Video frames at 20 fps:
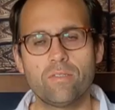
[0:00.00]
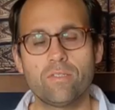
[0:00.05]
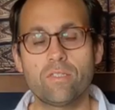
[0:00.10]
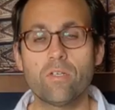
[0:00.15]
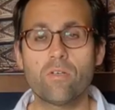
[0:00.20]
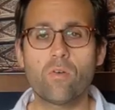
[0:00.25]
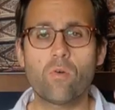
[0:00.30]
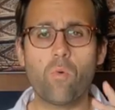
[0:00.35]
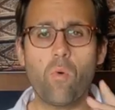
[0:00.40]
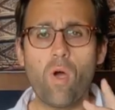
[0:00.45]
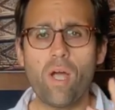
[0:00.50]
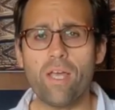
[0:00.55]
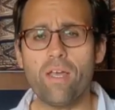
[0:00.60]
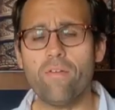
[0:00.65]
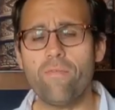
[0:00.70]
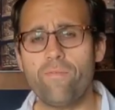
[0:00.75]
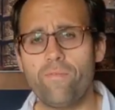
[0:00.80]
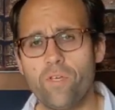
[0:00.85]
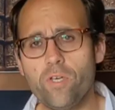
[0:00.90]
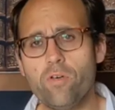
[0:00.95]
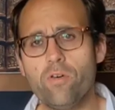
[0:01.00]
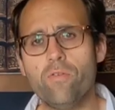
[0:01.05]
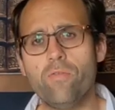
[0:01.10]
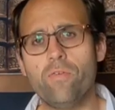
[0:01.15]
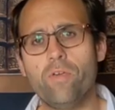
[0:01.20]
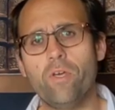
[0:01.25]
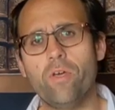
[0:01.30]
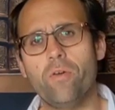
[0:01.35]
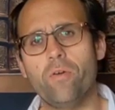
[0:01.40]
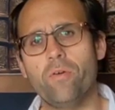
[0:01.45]
So quite a few of
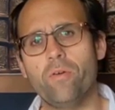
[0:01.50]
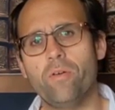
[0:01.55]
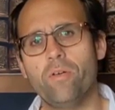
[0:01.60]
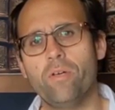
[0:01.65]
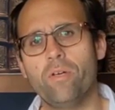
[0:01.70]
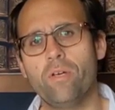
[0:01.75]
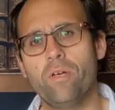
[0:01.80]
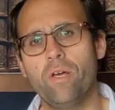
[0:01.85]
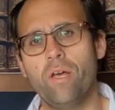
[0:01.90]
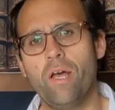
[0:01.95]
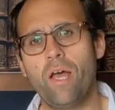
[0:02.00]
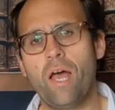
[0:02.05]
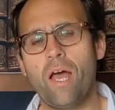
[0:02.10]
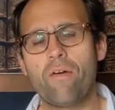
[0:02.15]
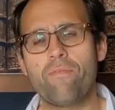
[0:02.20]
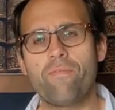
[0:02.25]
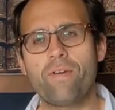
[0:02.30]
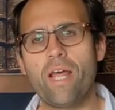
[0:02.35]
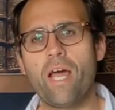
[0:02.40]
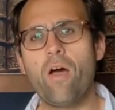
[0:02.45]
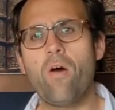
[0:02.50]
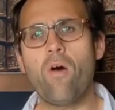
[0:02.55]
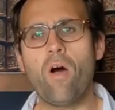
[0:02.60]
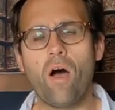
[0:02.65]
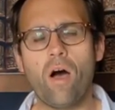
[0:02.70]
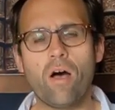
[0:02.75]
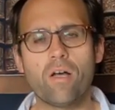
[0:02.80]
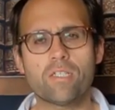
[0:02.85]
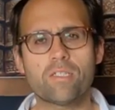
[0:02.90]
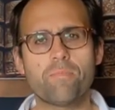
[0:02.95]
you have now
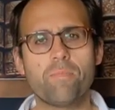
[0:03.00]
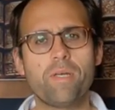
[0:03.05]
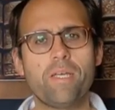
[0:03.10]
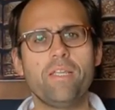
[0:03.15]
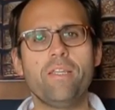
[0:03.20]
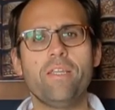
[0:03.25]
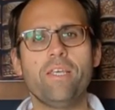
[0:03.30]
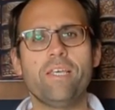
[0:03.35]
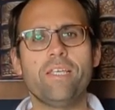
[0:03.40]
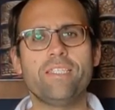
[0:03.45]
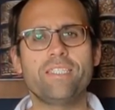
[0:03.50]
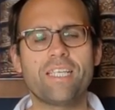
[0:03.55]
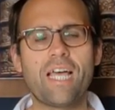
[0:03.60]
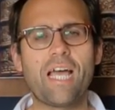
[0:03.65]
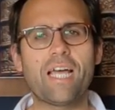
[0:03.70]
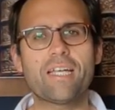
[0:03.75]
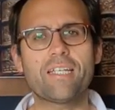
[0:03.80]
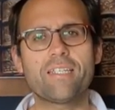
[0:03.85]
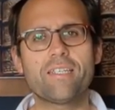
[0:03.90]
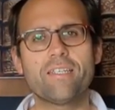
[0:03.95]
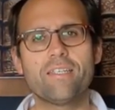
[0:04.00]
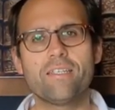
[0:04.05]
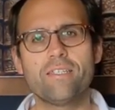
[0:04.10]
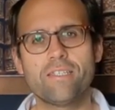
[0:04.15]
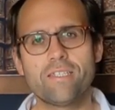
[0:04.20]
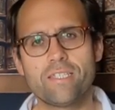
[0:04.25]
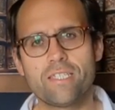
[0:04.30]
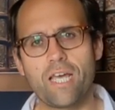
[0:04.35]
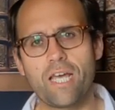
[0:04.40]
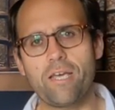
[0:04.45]
asked me the exact
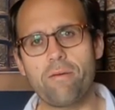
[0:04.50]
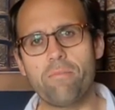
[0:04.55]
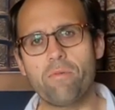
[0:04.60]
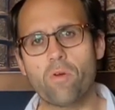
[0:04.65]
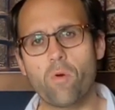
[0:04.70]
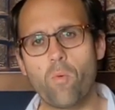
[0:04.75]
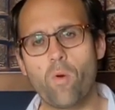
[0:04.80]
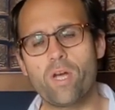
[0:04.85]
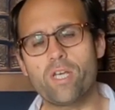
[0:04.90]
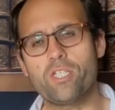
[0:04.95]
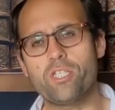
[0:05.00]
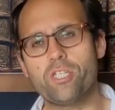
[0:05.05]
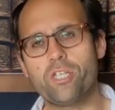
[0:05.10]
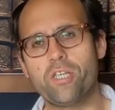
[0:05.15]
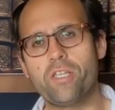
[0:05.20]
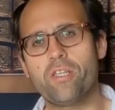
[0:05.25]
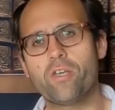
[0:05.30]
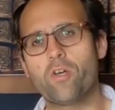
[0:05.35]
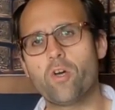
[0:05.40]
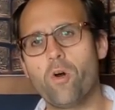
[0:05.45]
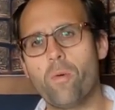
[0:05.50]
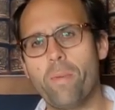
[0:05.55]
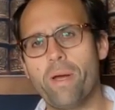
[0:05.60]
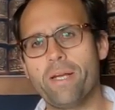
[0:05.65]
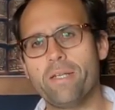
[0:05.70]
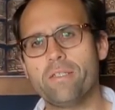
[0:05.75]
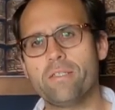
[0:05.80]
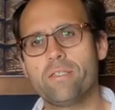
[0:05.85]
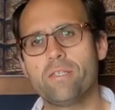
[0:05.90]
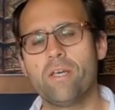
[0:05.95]
same question in the
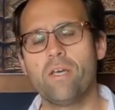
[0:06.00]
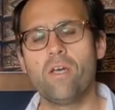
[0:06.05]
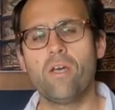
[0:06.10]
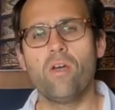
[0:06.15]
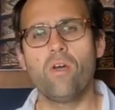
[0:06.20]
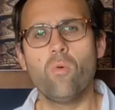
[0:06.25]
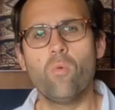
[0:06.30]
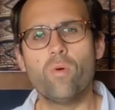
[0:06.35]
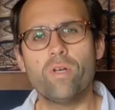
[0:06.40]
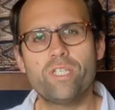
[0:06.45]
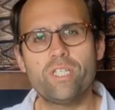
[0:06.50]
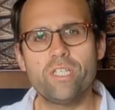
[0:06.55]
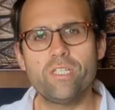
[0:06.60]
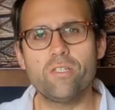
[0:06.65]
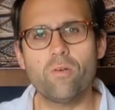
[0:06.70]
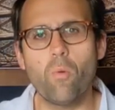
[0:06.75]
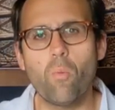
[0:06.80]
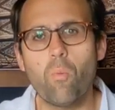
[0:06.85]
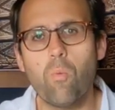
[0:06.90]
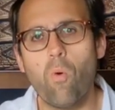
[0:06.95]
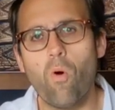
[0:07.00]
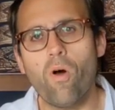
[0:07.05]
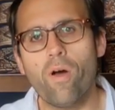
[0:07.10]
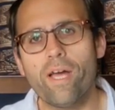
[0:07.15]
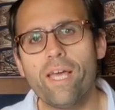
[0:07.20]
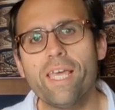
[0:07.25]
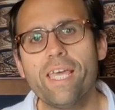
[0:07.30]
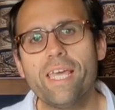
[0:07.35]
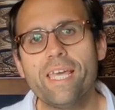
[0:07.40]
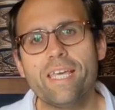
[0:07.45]
comments, which is
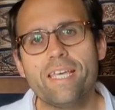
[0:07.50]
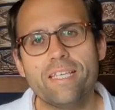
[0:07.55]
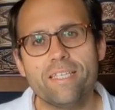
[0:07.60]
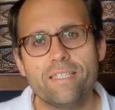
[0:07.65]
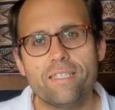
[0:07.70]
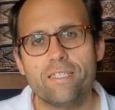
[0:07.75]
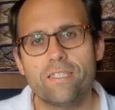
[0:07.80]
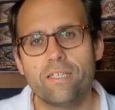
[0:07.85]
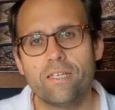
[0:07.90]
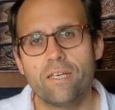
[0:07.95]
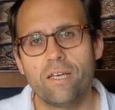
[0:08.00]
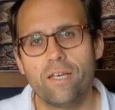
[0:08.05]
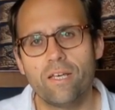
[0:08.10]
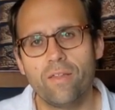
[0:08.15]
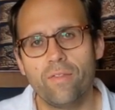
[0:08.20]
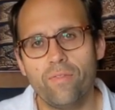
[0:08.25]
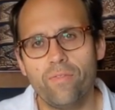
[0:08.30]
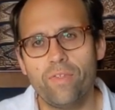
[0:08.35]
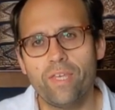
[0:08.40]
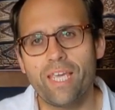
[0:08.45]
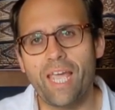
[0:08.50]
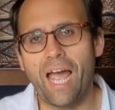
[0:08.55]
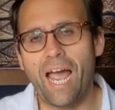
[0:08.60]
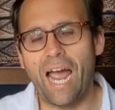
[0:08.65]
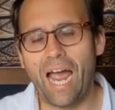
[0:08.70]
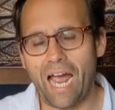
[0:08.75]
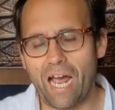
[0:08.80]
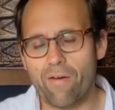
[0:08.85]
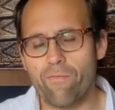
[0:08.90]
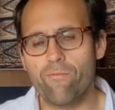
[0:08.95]
what is the
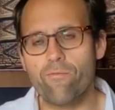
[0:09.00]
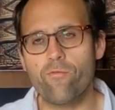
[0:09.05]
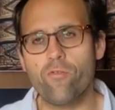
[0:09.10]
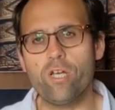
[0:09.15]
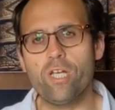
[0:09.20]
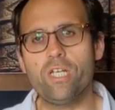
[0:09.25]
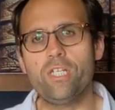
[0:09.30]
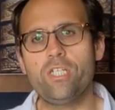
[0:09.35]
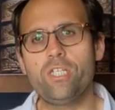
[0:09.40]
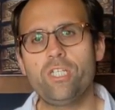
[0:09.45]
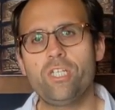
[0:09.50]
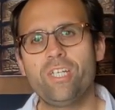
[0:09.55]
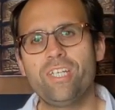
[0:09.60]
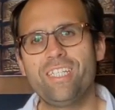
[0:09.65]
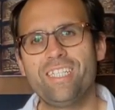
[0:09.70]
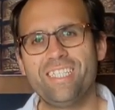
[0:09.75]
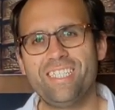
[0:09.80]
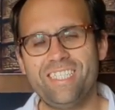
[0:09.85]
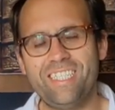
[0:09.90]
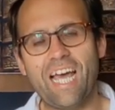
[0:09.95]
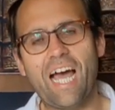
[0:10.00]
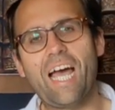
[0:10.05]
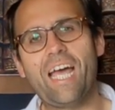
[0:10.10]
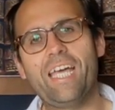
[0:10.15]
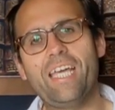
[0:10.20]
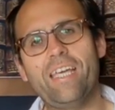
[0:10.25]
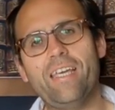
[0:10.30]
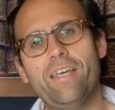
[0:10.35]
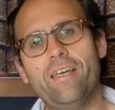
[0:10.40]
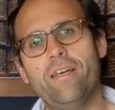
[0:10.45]
average
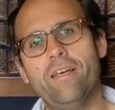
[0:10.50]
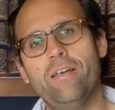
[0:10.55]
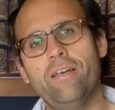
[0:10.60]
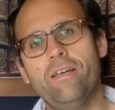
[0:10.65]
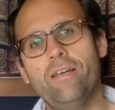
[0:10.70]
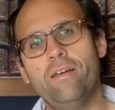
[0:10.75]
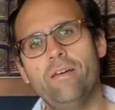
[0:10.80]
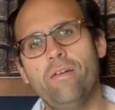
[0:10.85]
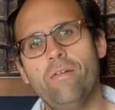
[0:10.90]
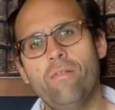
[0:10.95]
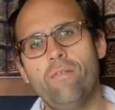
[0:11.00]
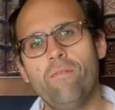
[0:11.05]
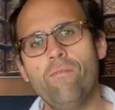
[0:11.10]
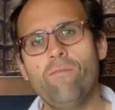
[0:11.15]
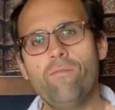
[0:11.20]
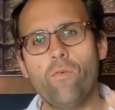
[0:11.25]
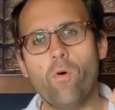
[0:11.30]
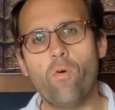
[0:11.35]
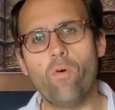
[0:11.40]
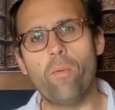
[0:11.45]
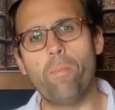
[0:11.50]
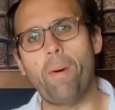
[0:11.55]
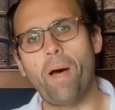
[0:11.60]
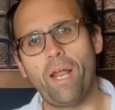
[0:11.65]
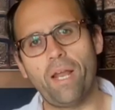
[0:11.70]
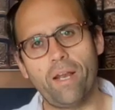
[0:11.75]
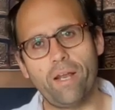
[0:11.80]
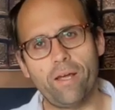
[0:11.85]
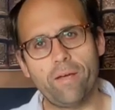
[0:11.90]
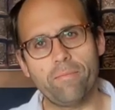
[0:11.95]
day for a
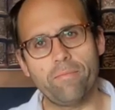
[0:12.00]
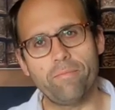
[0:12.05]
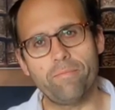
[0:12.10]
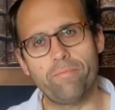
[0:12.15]
butler?